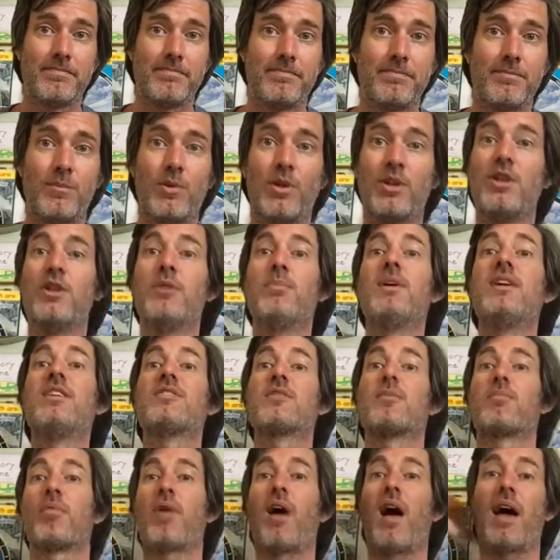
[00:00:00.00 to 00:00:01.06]
Well, you'd be
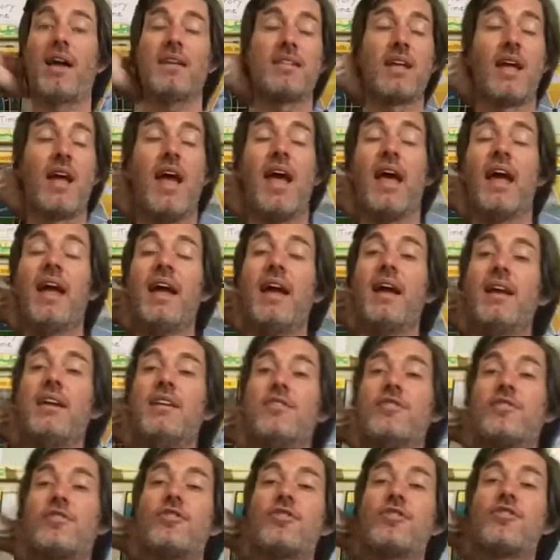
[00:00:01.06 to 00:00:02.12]
surprised. It is
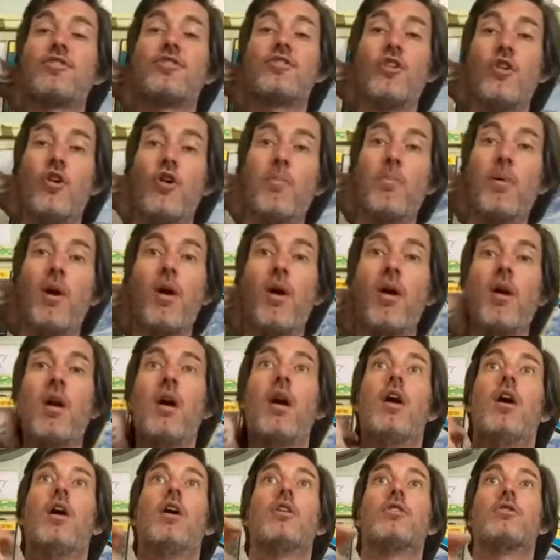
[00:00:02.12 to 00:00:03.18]
super,
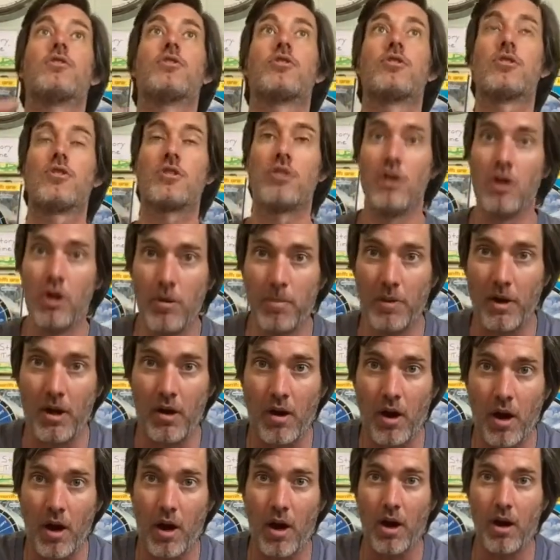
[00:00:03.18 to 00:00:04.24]
super
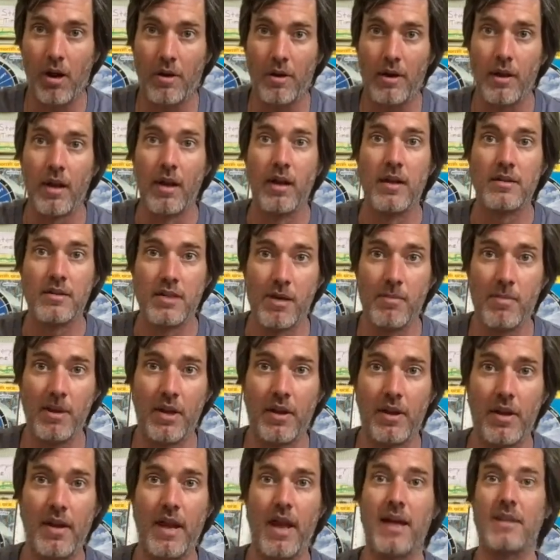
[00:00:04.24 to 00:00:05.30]
hard to build a
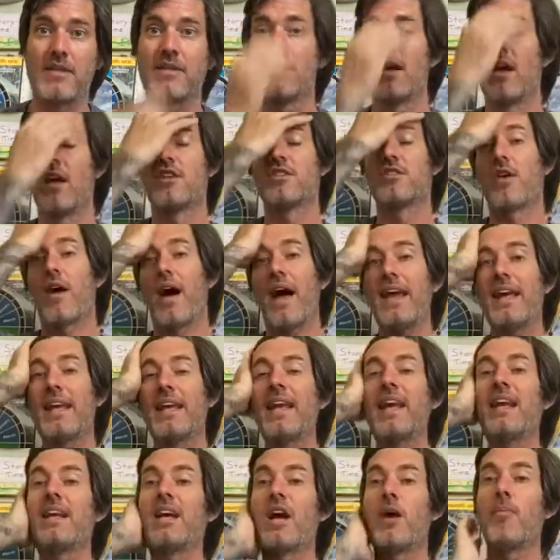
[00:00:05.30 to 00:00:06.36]
nest. So I did
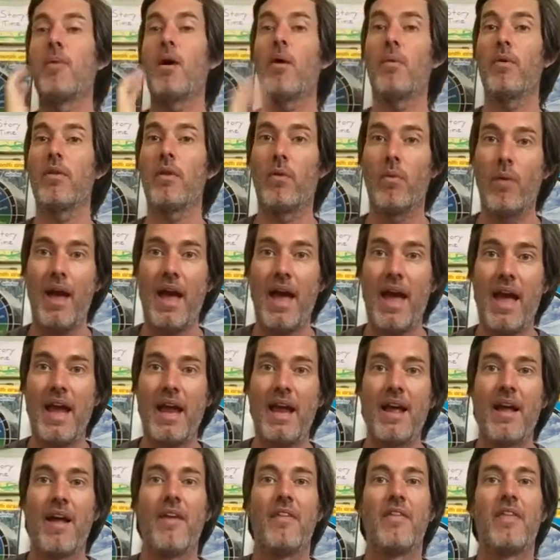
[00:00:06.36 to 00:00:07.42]
come up with a way
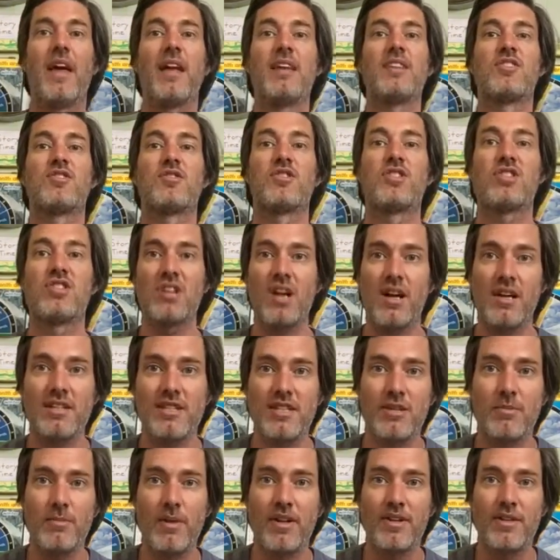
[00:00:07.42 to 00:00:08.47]
that's just as
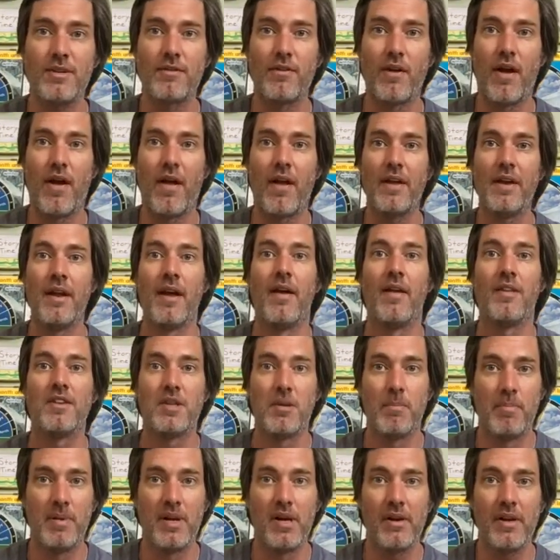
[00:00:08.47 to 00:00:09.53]
much fun to
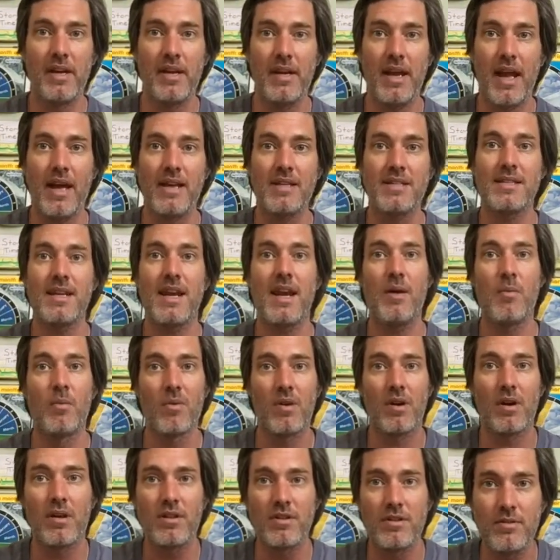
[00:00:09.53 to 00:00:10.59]
build a nest, and we're going
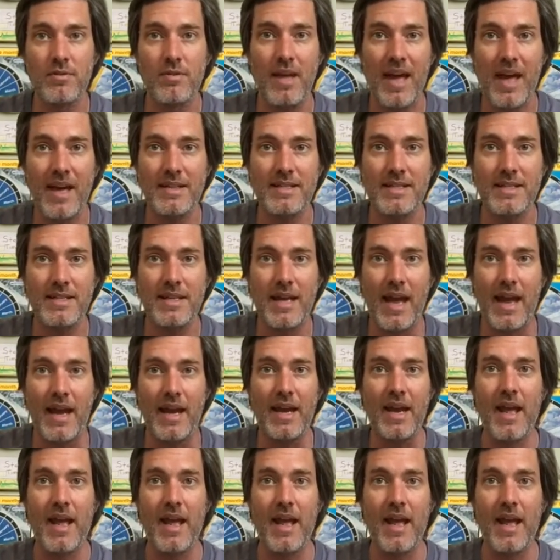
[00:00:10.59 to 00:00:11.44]
to do that today,